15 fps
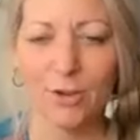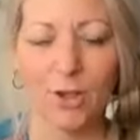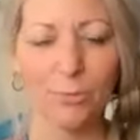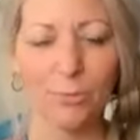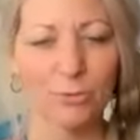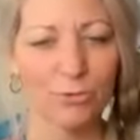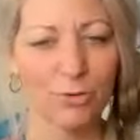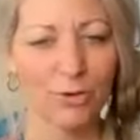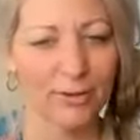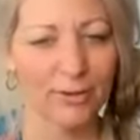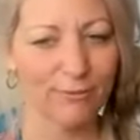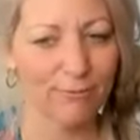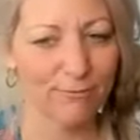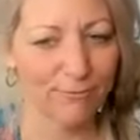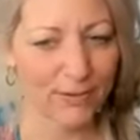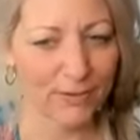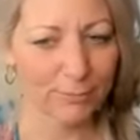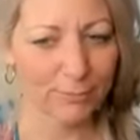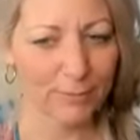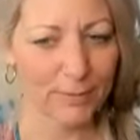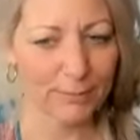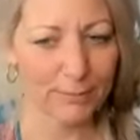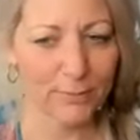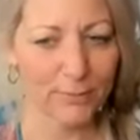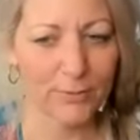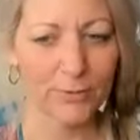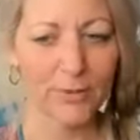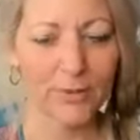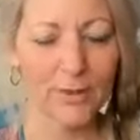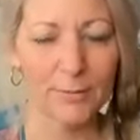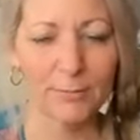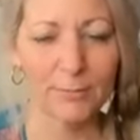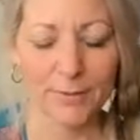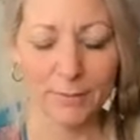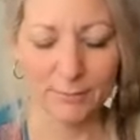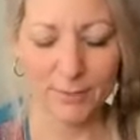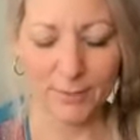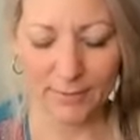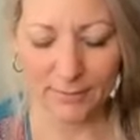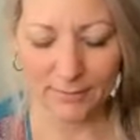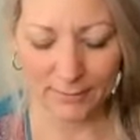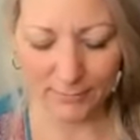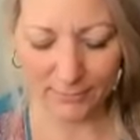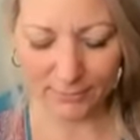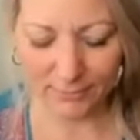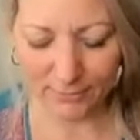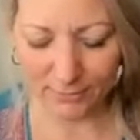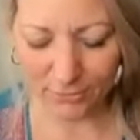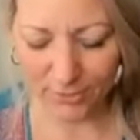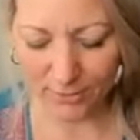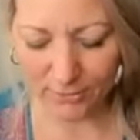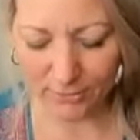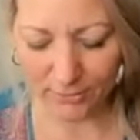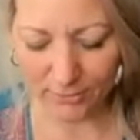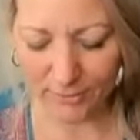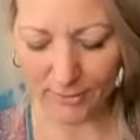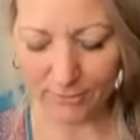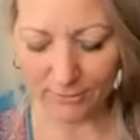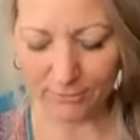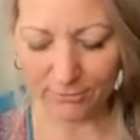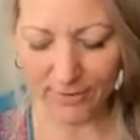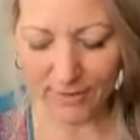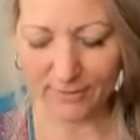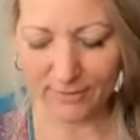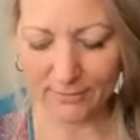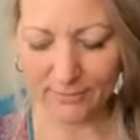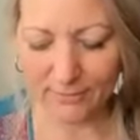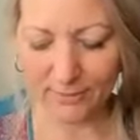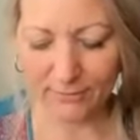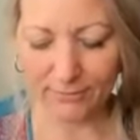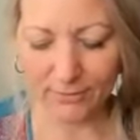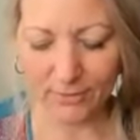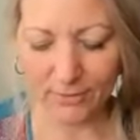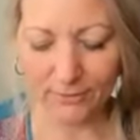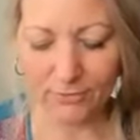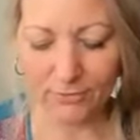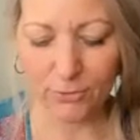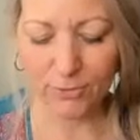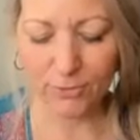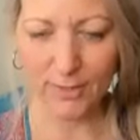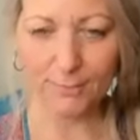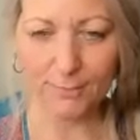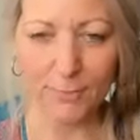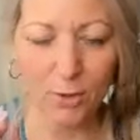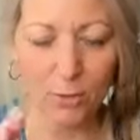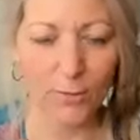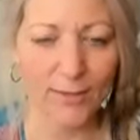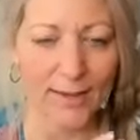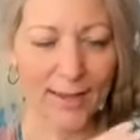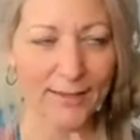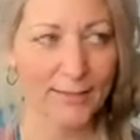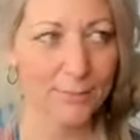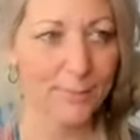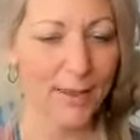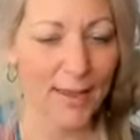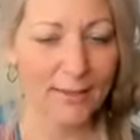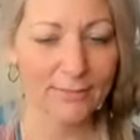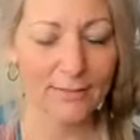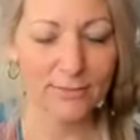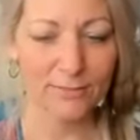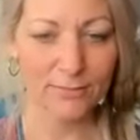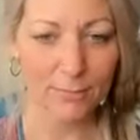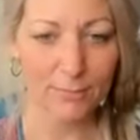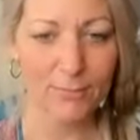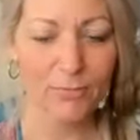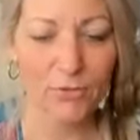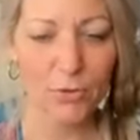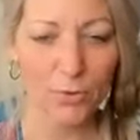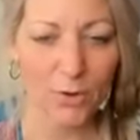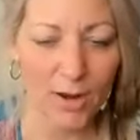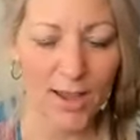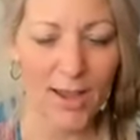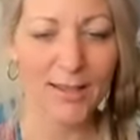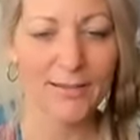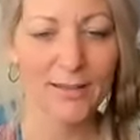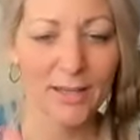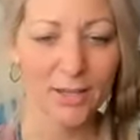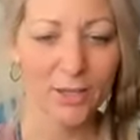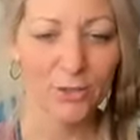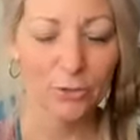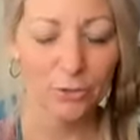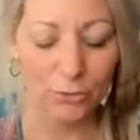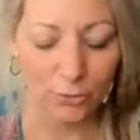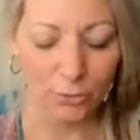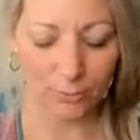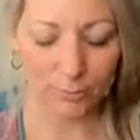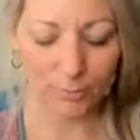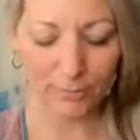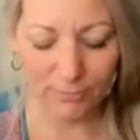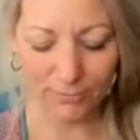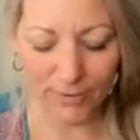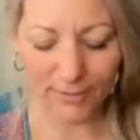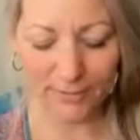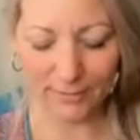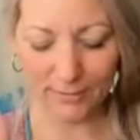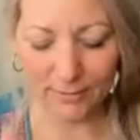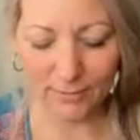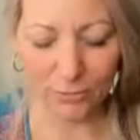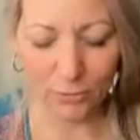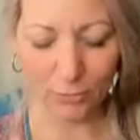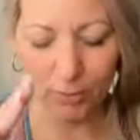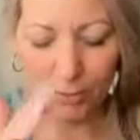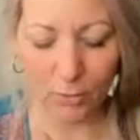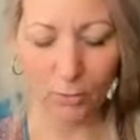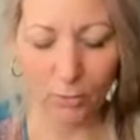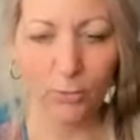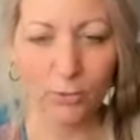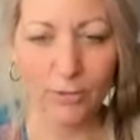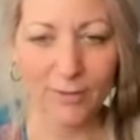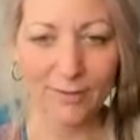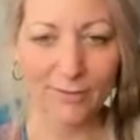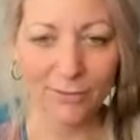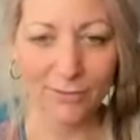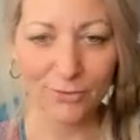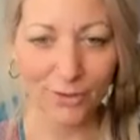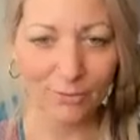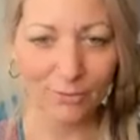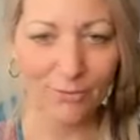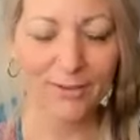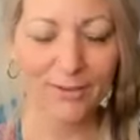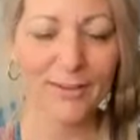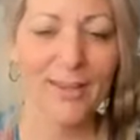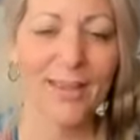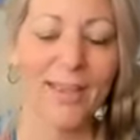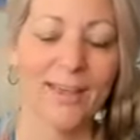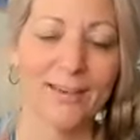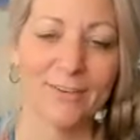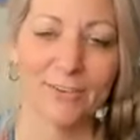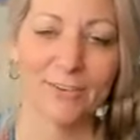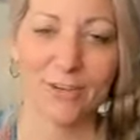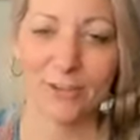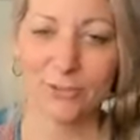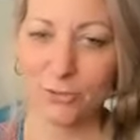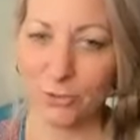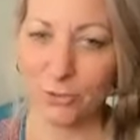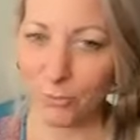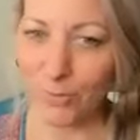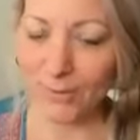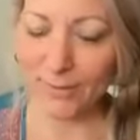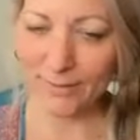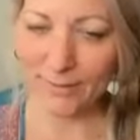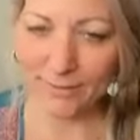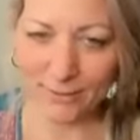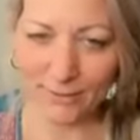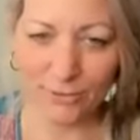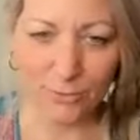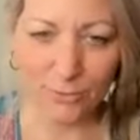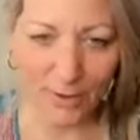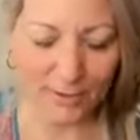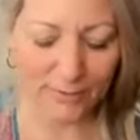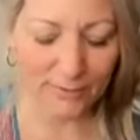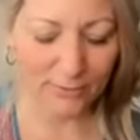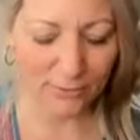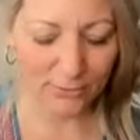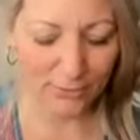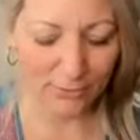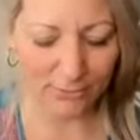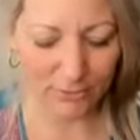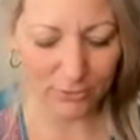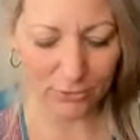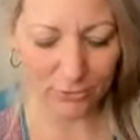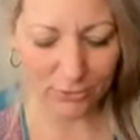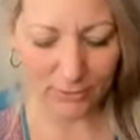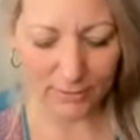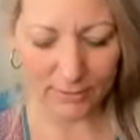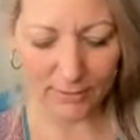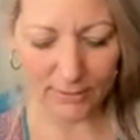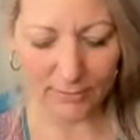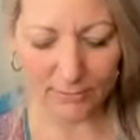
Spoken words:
Always trying to fix people. But I'm like, and this is in the shadows, like fated to suffer. If you keep going on the path that some of you are on, you're going to be fated into a whole year of suffering. And it's like, do you want to continue on this suffering journey?